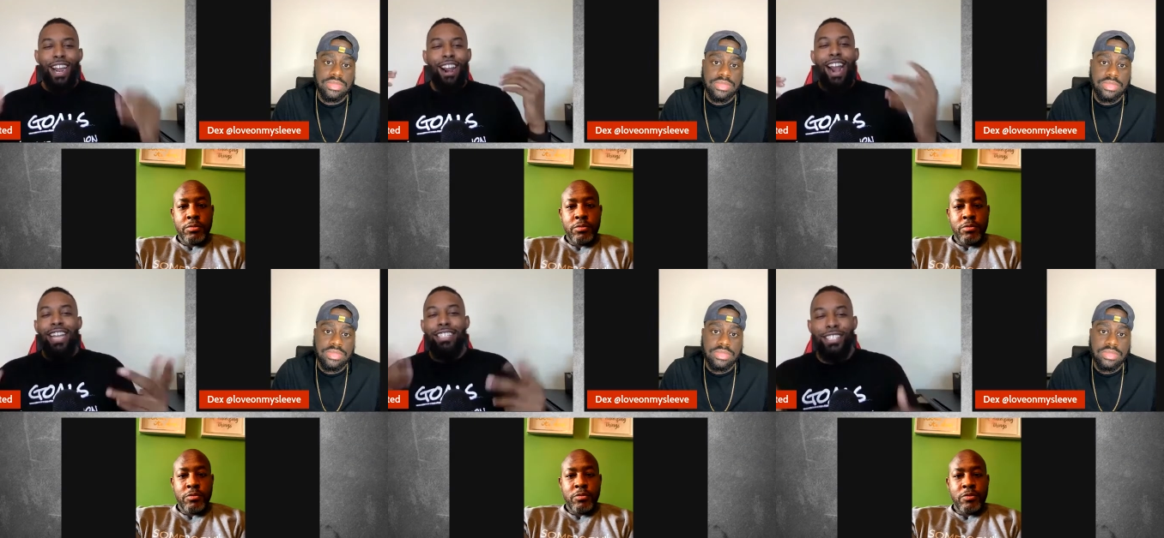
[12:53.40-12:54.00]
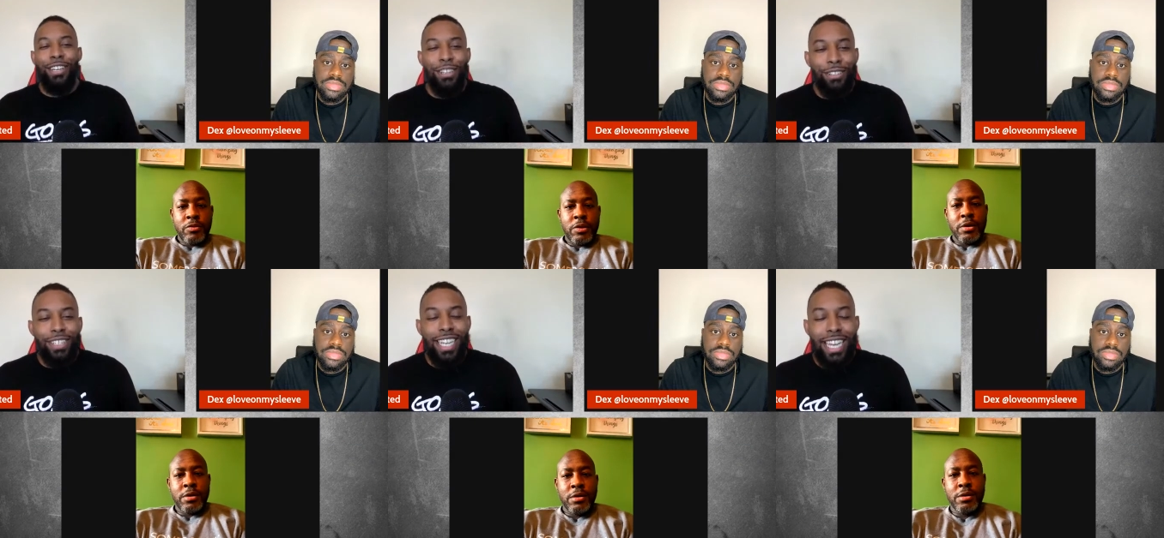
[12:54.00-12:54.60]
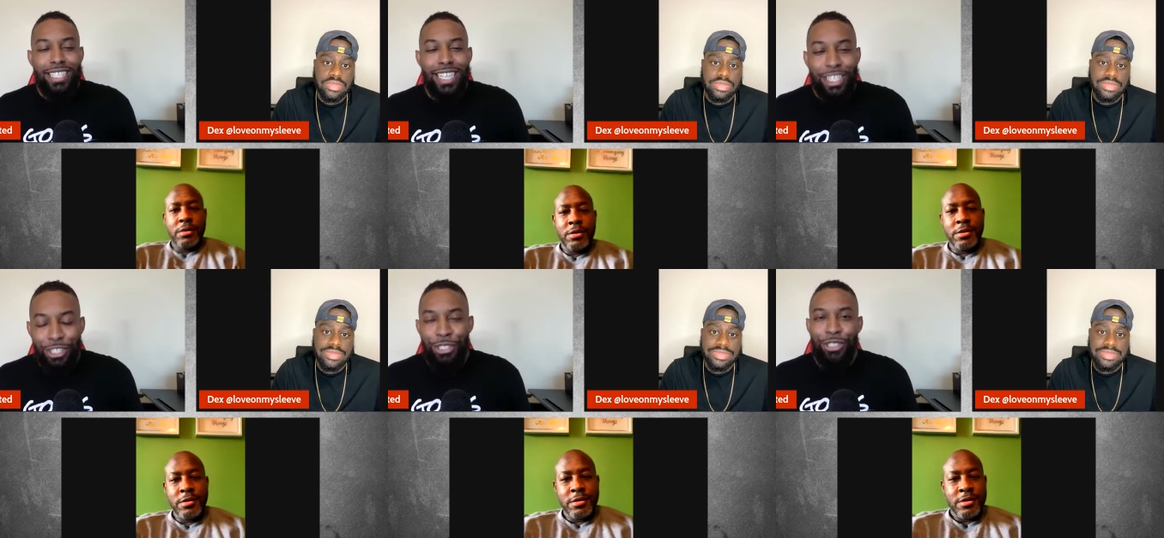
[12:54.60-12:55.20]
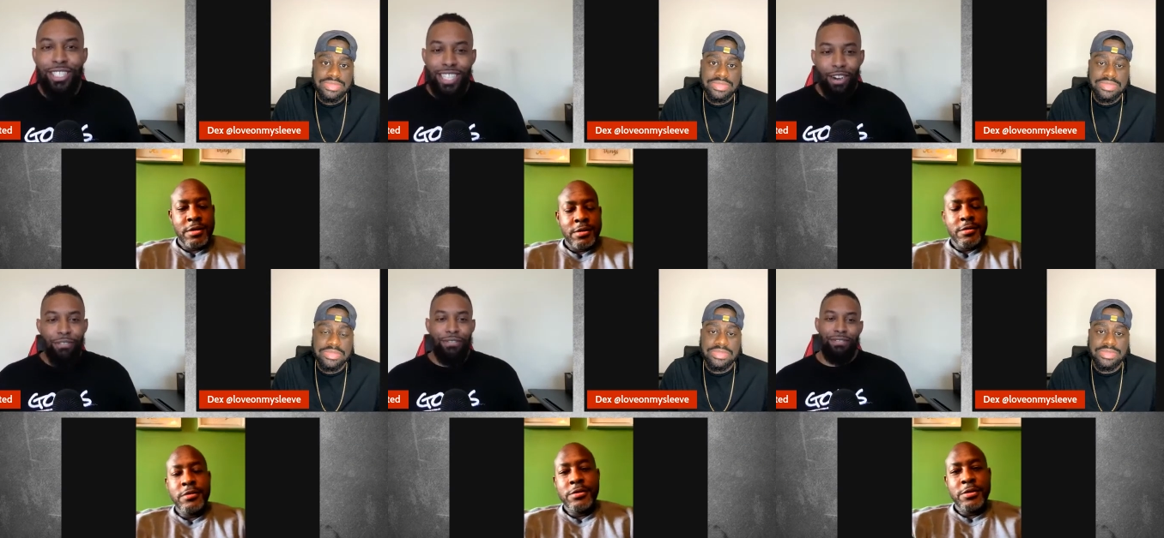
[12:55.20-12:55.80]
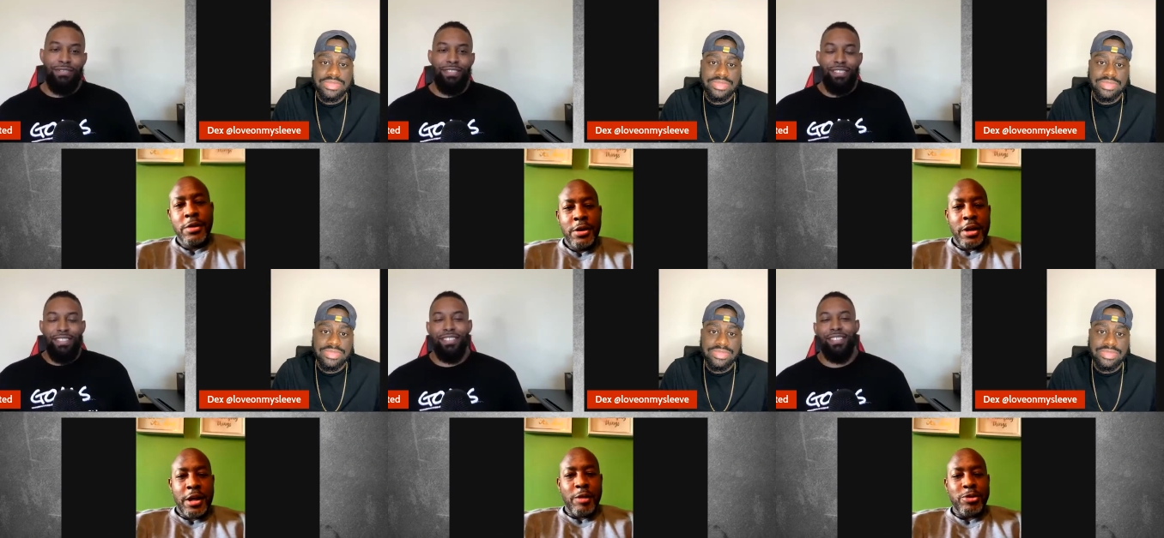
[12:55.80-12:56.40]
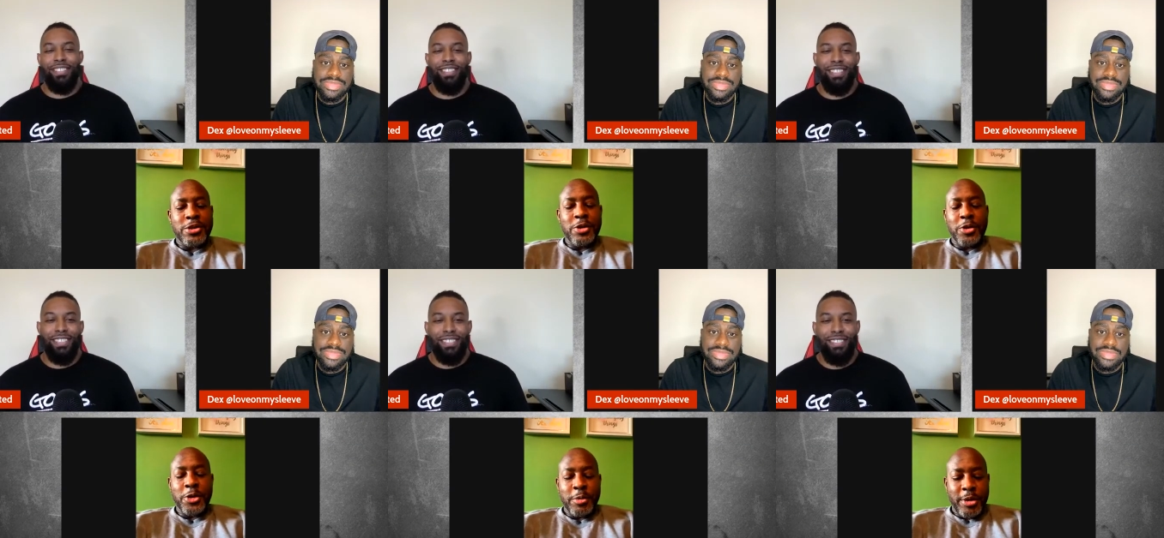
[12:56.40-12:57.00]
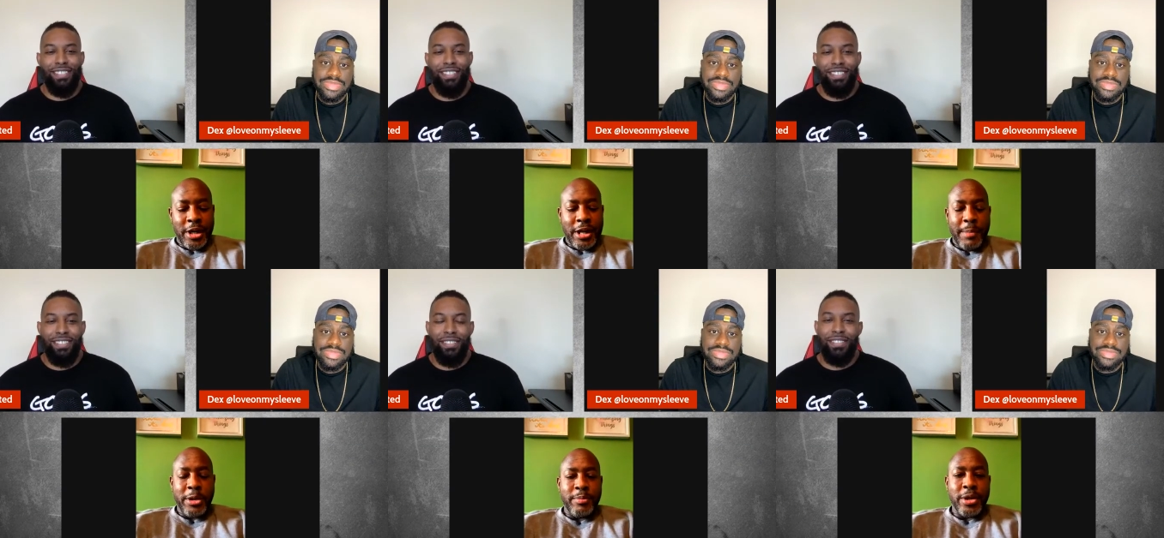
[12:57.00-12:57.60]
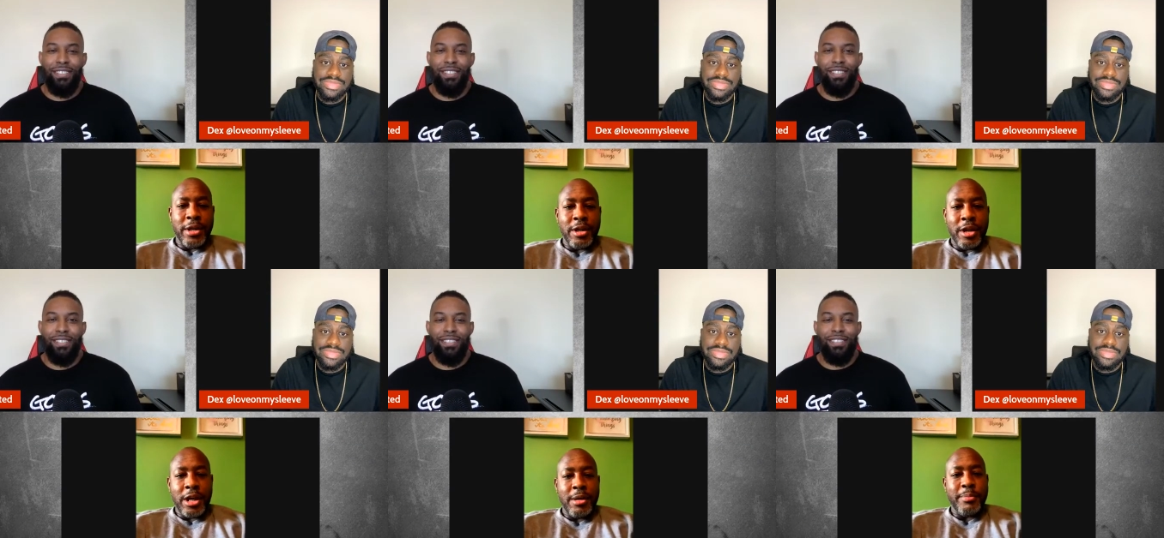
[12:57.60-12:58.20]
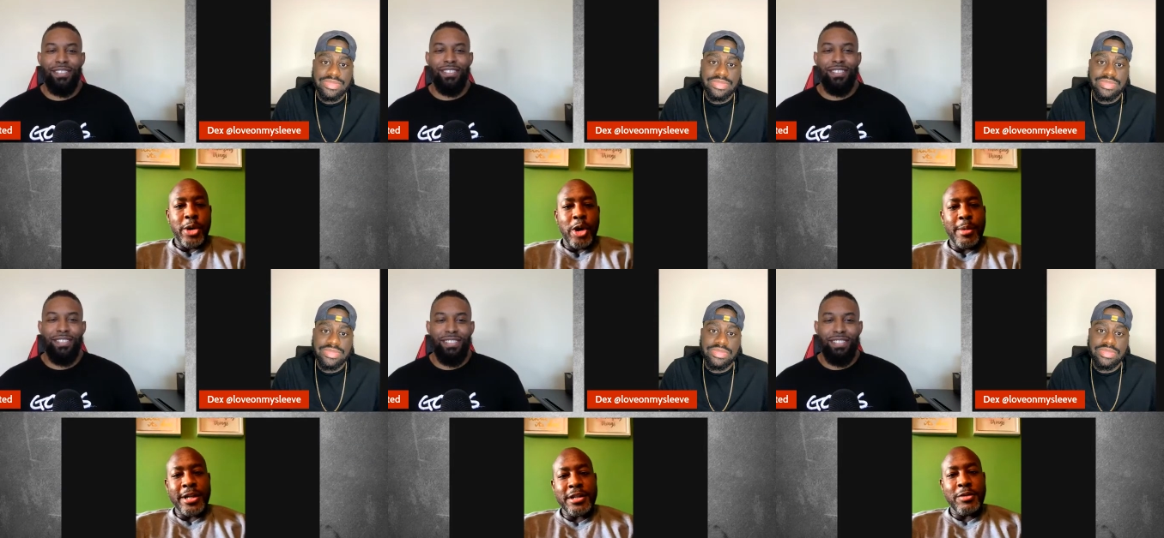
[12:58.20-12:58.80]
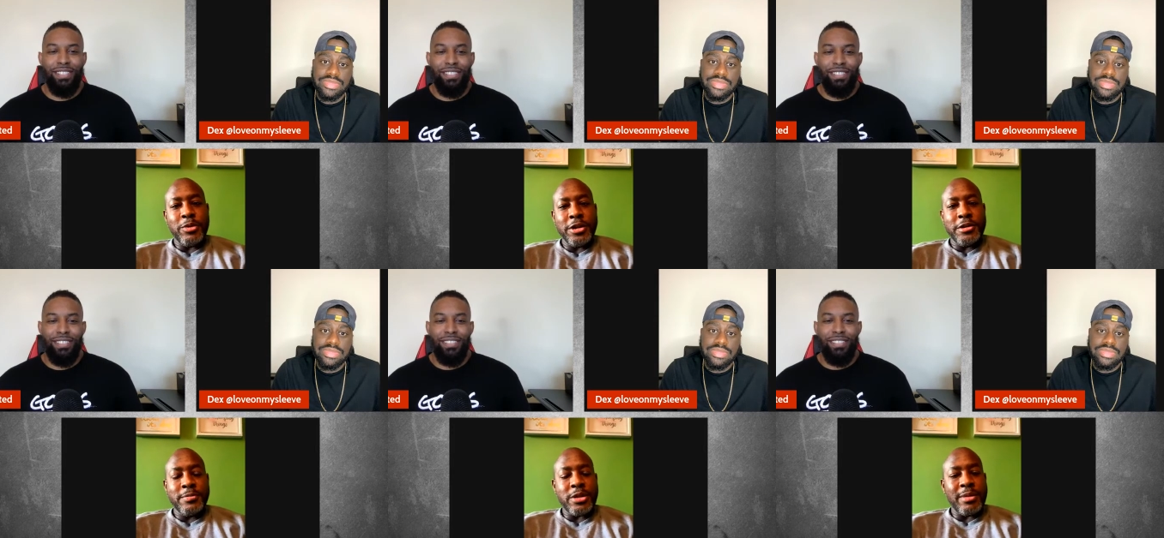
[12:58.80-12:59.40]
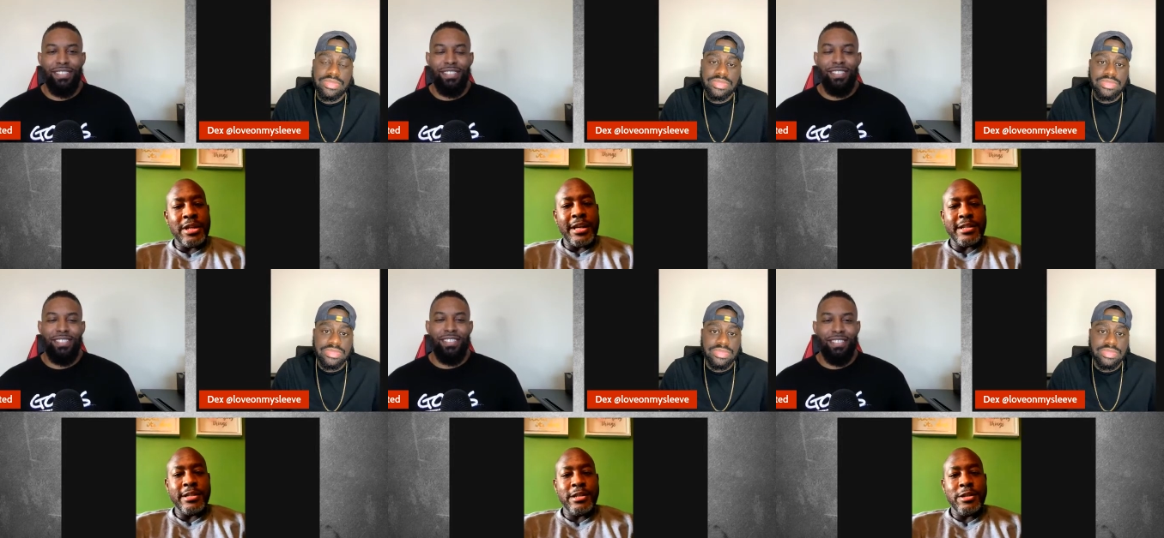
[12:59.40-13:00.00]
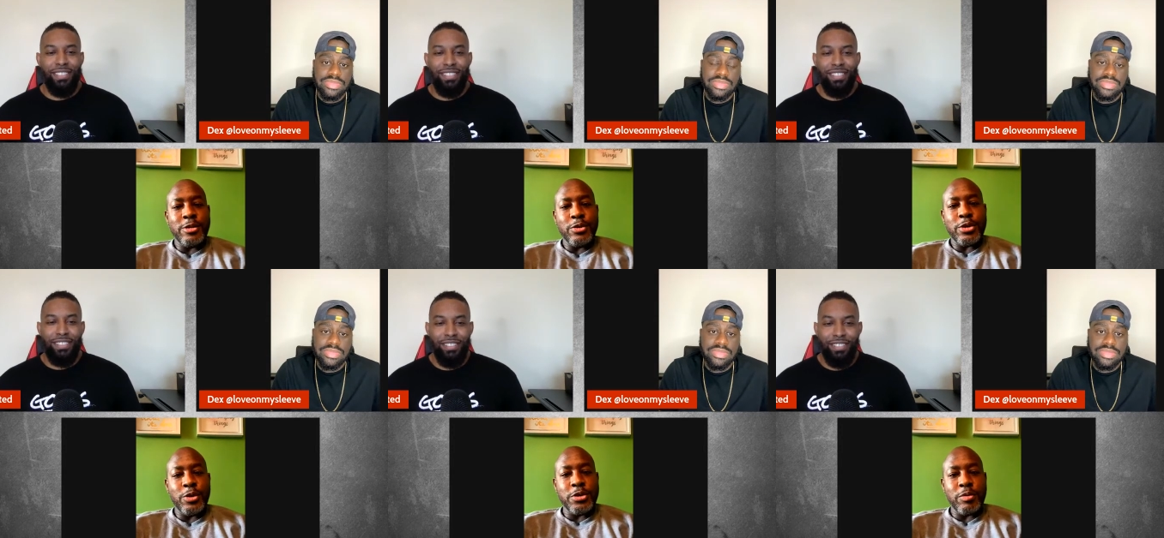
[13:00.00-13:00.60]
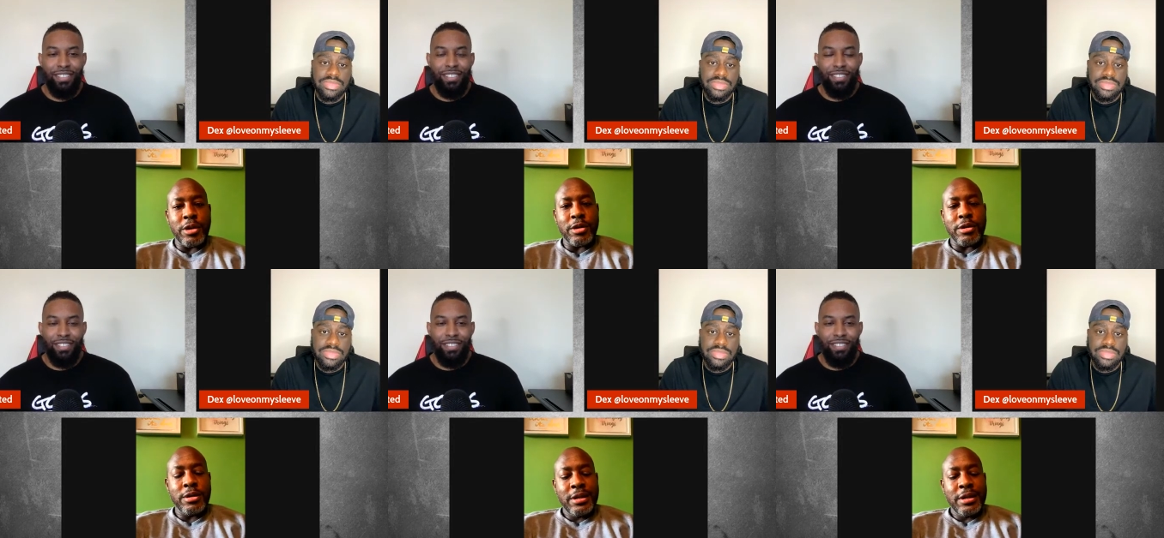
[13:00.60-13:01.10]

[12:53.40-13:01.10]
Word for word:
Speaker 1: All right. So, guest, introduce yourself.
Speaker 2: Hey, what's going on, man? Happy to be here. I am Paul Bashea Williams. I'm a licensed clinical social worker,